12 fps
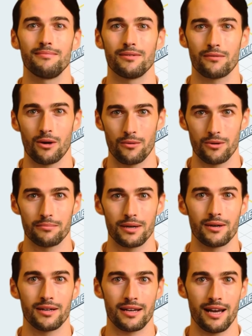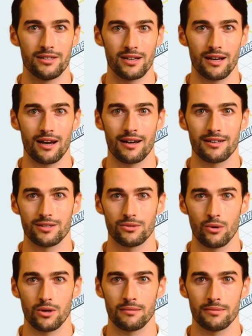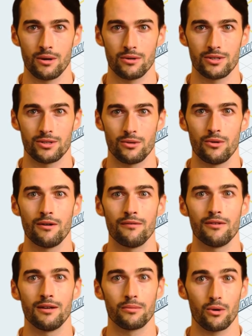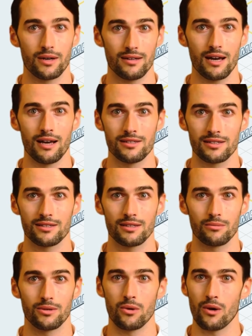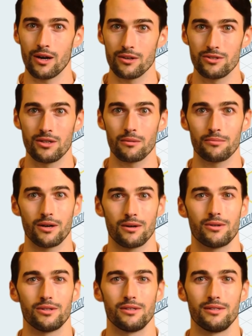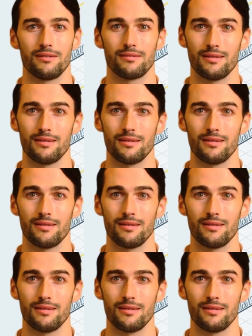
The vulnerability has a high exploitability score of three point nine since it requires no privileges